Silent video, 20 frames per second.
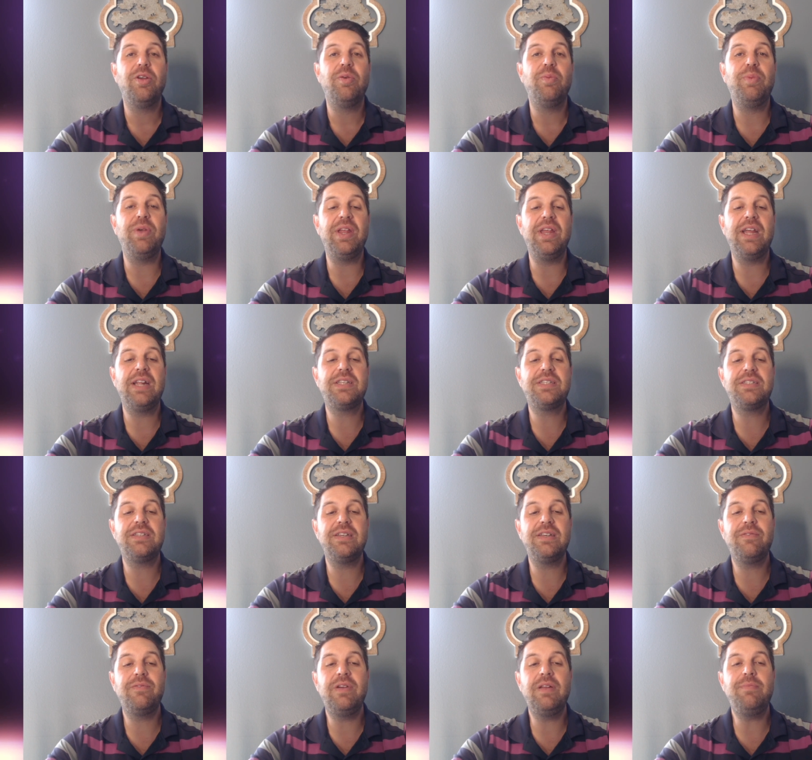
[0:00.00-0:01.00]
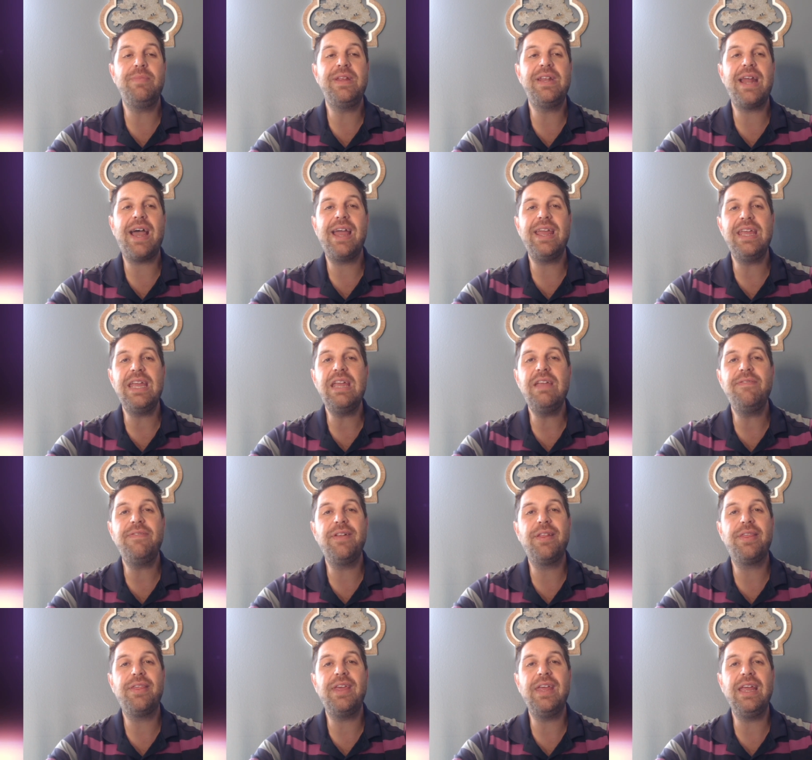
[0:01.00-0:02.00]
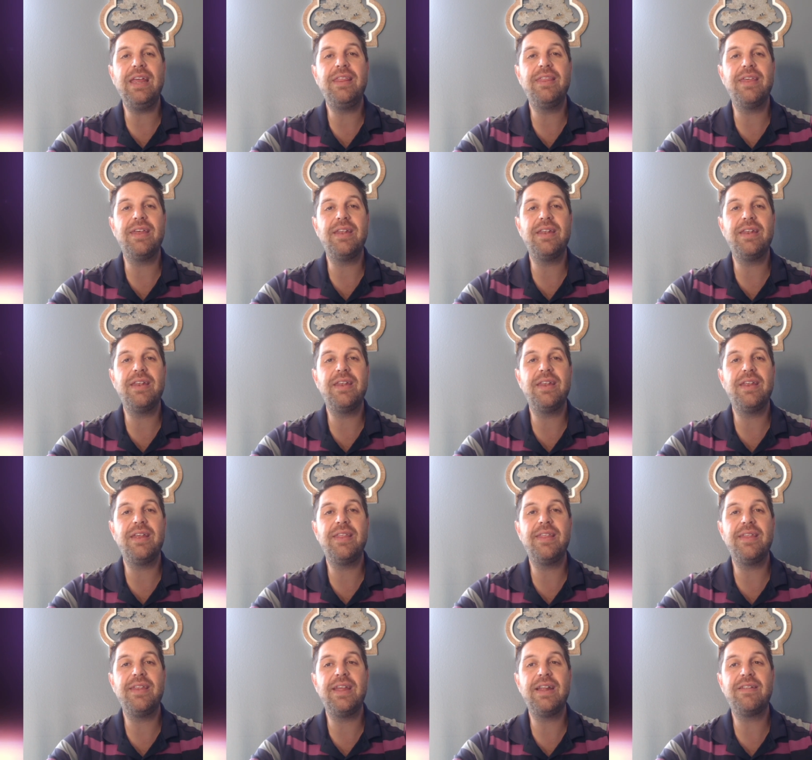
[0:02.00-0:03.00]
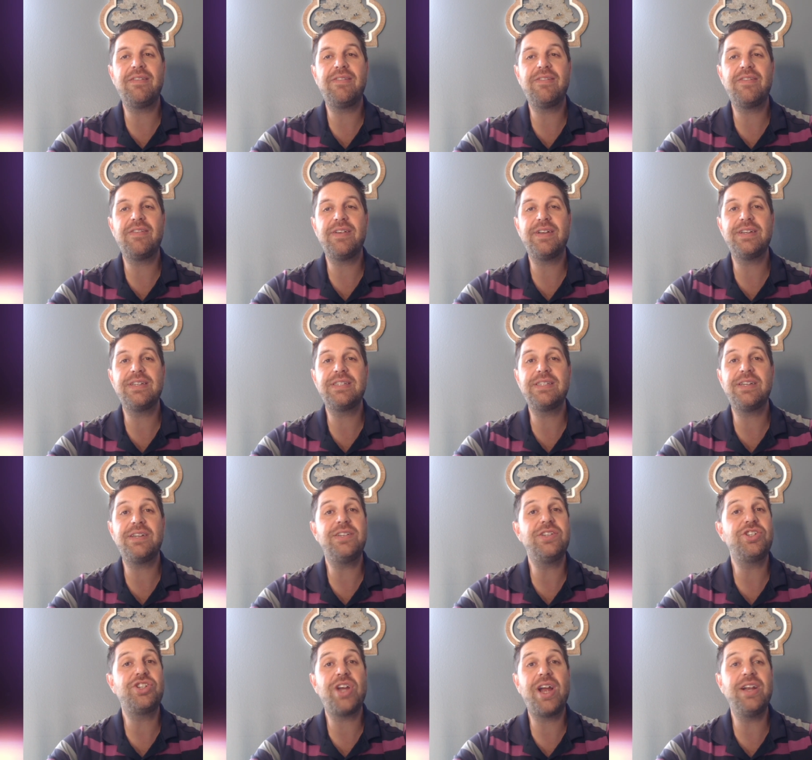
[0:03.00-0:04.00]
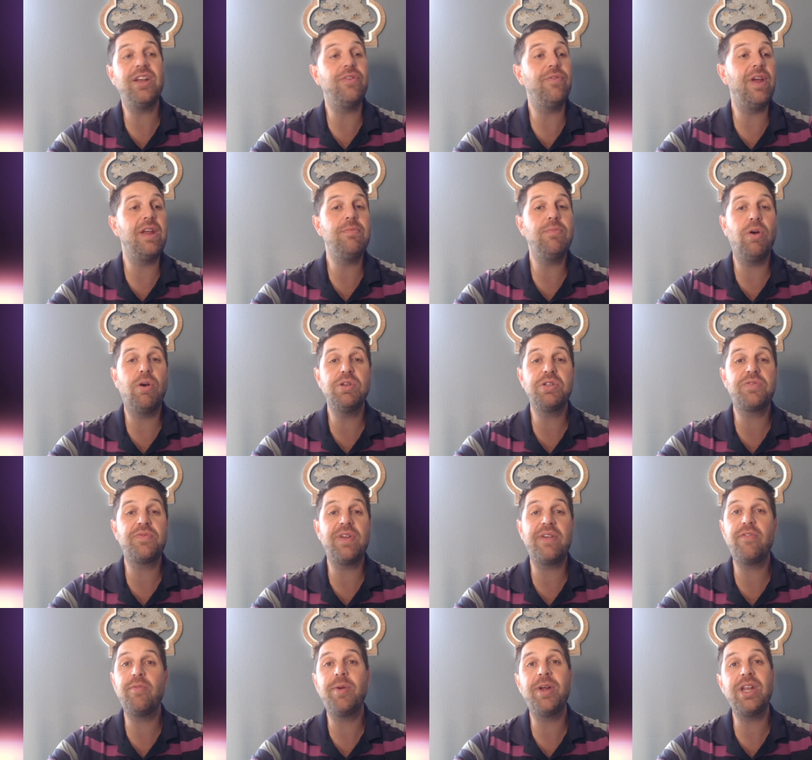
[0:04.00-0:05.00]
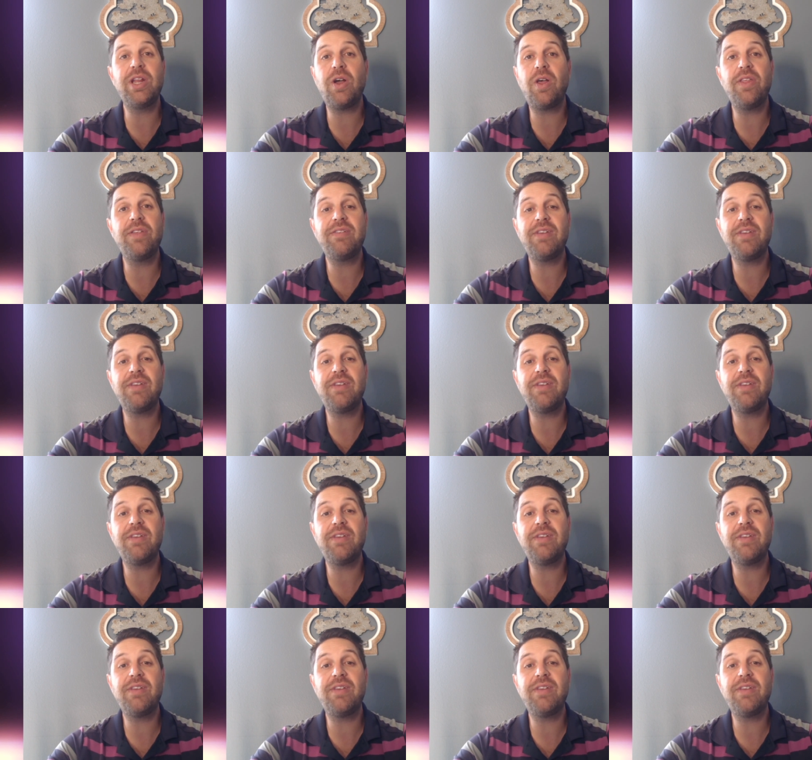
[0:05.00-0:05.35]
But we'd be naive to think that it's sunshine and rainbows for everybody all the